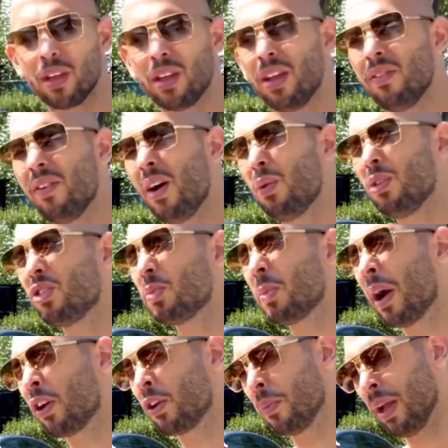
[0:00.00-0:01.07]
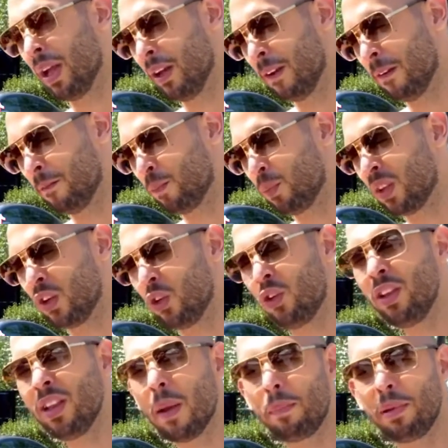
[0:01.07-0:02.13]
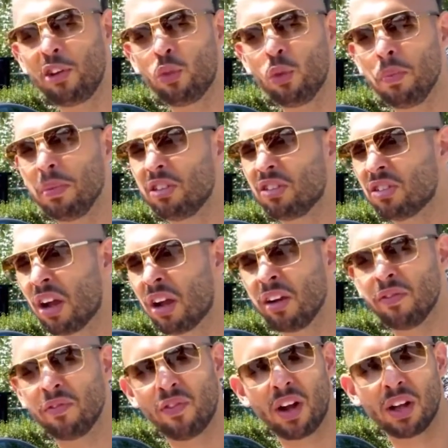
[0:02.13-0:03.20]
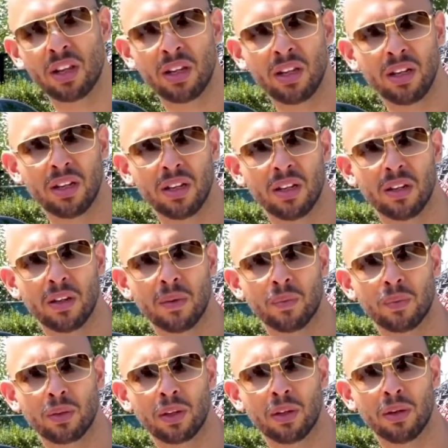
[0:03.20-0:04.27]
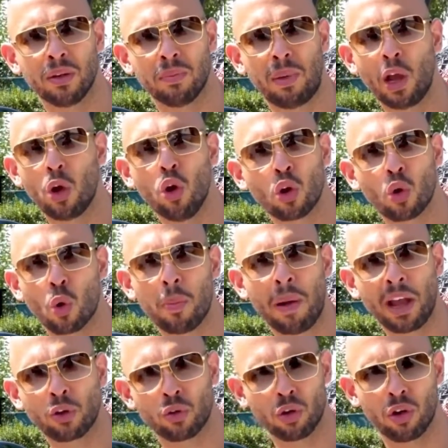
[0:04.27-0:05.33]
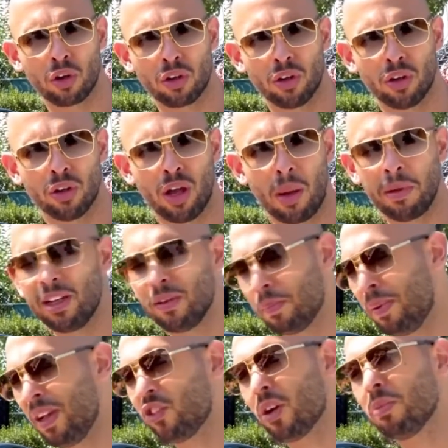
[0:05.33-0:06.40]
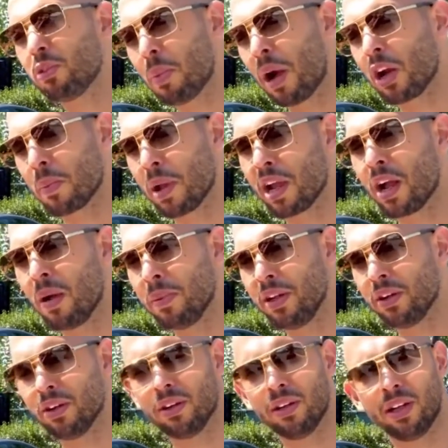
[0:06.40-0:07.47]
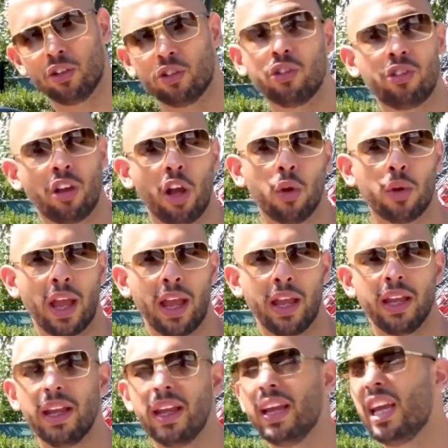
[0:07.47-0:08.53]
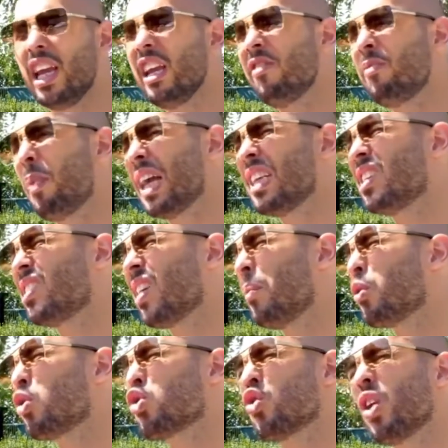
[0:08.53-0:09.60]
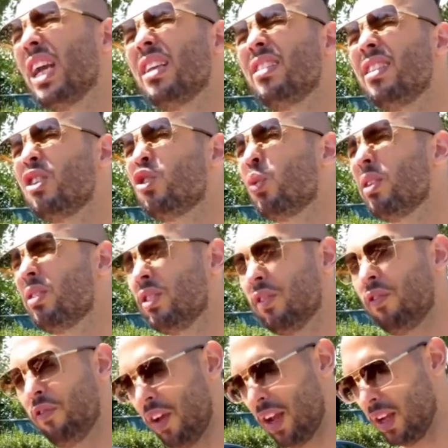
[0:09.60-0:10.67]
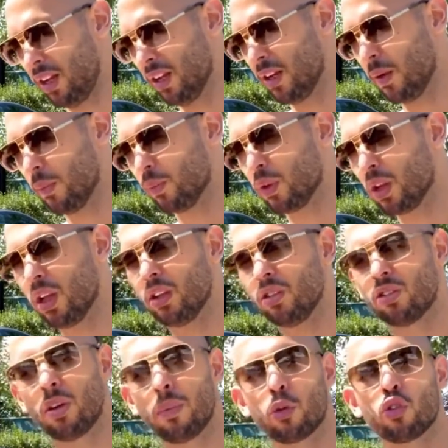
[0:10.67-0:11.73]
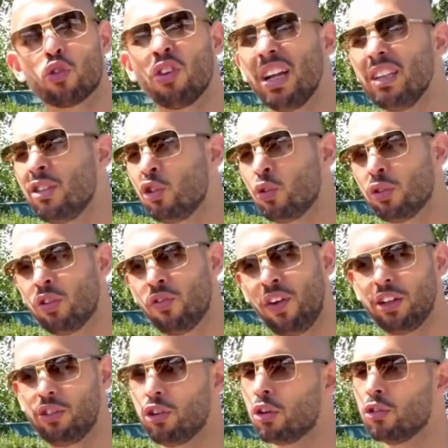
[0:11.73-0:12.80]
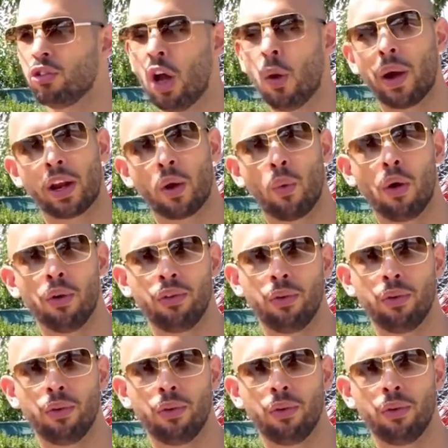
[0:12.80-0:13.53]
If I was Spider-Man, you think that bitch wouldn't be sucking and fucking? By hook or by crook? I'd be like, bitch, I'm Spider-Man, come here. And she'll say, okay. If by some crazy twist of fate, she goes, no, I don't want to.